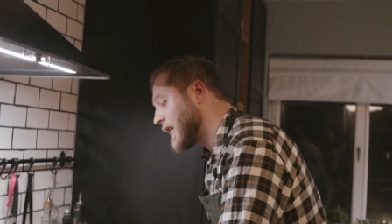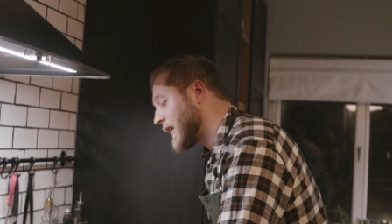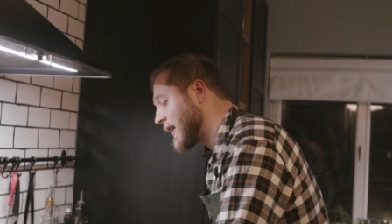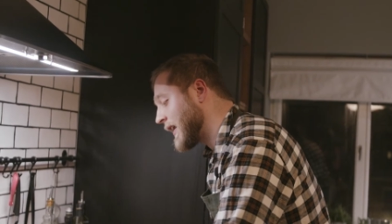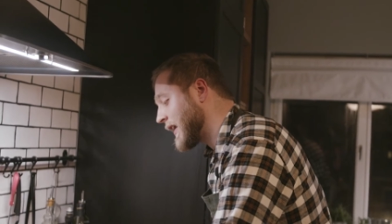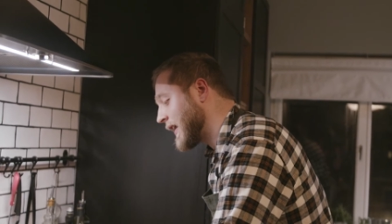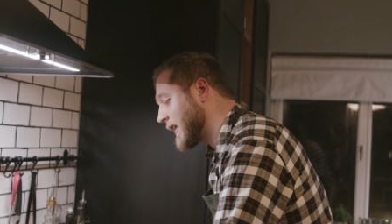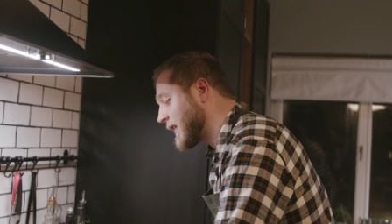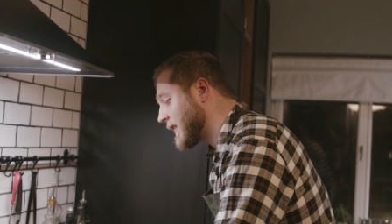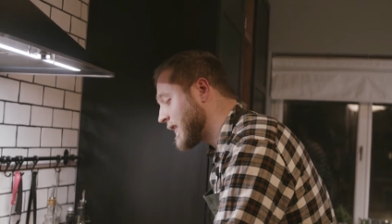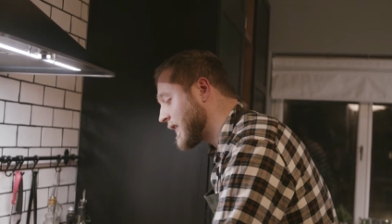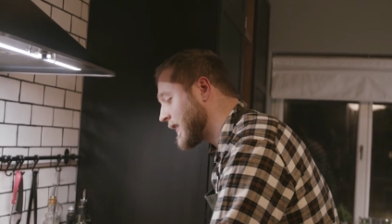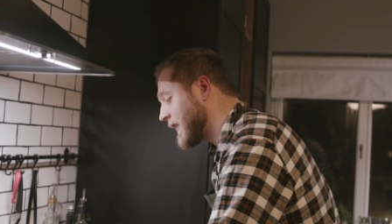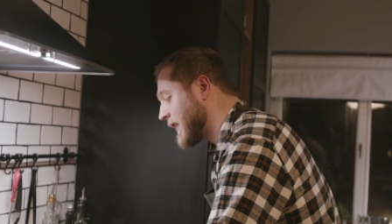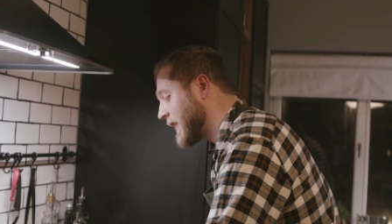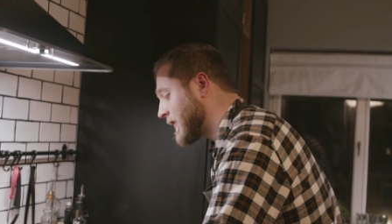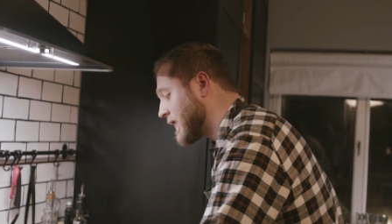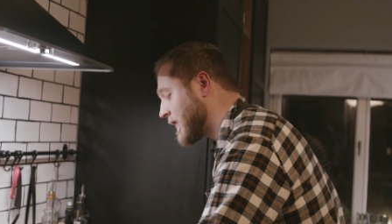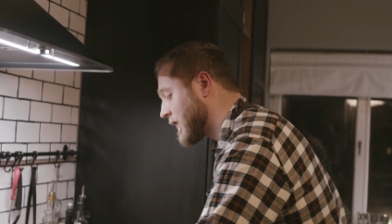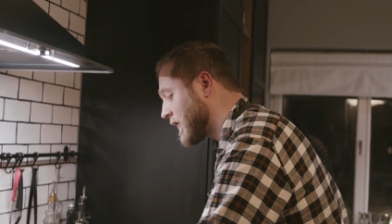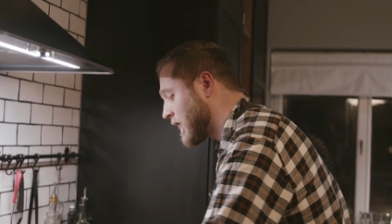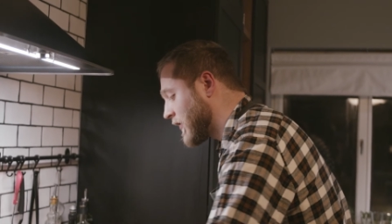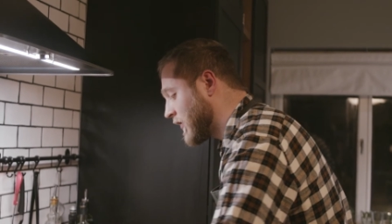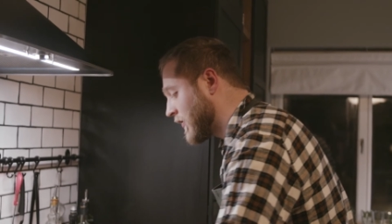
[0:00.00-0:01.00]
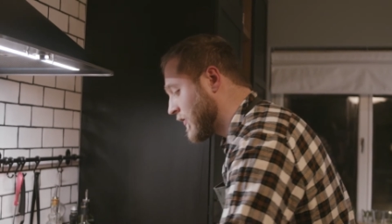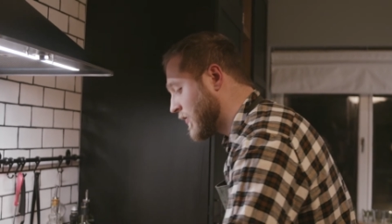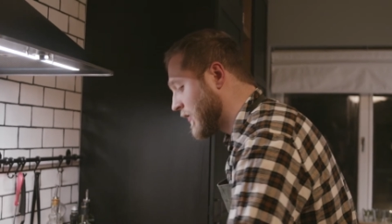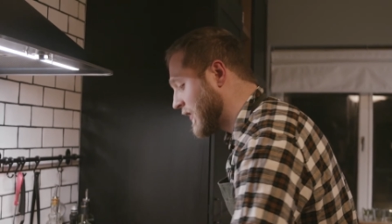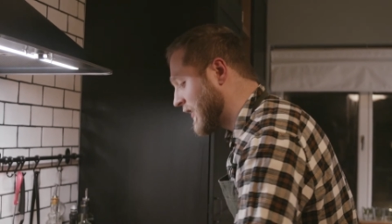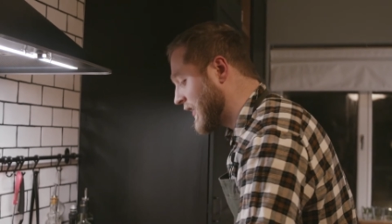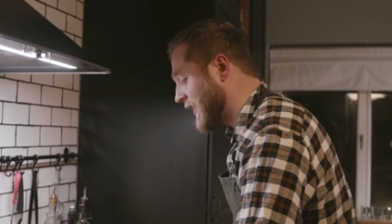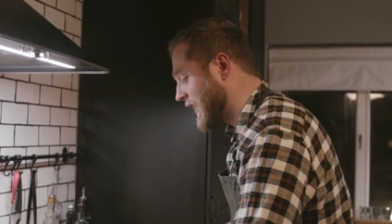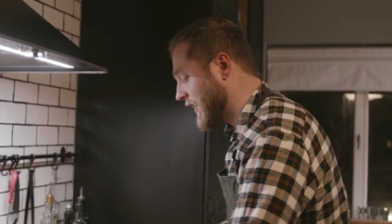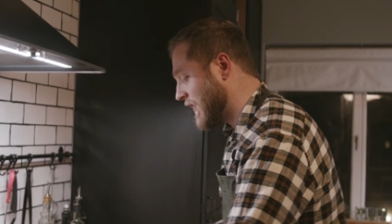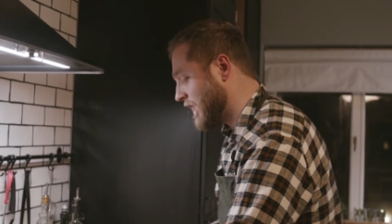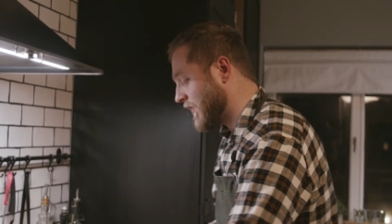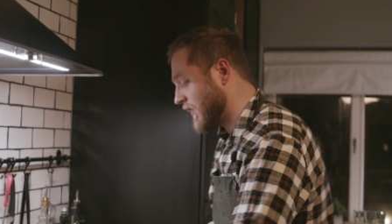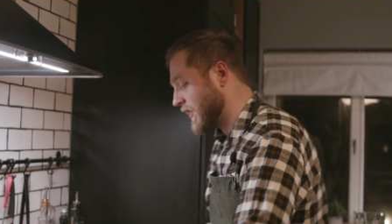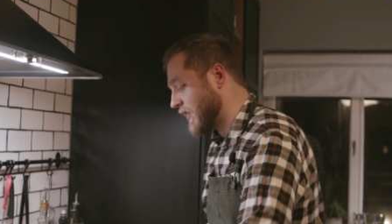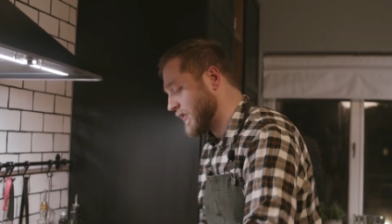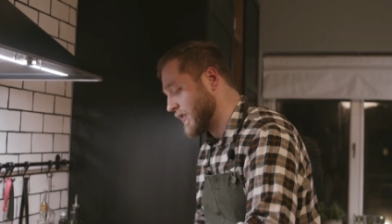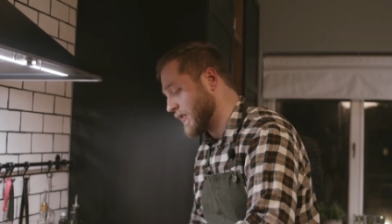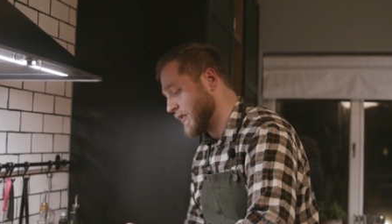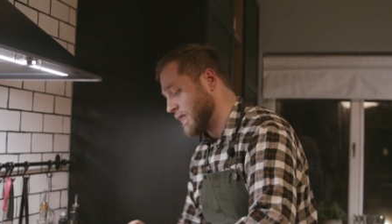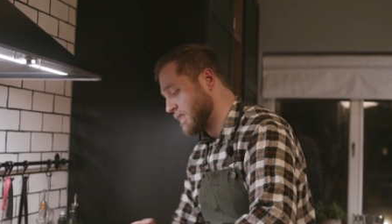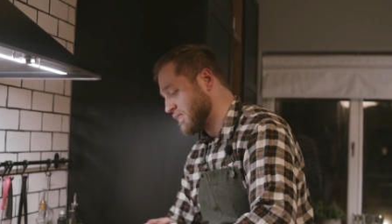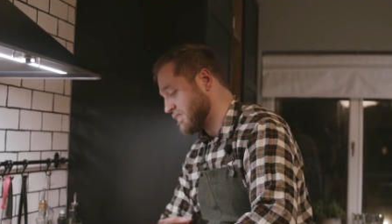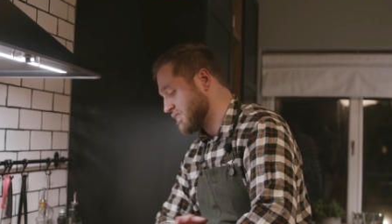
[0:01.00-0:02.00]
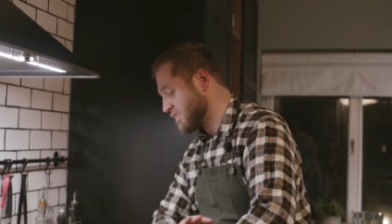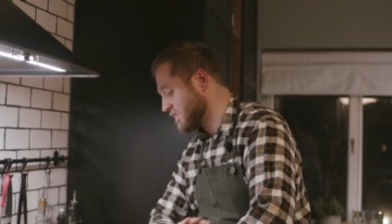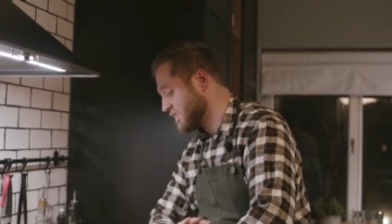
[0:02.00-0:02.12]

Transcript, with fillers: like that, you leave it,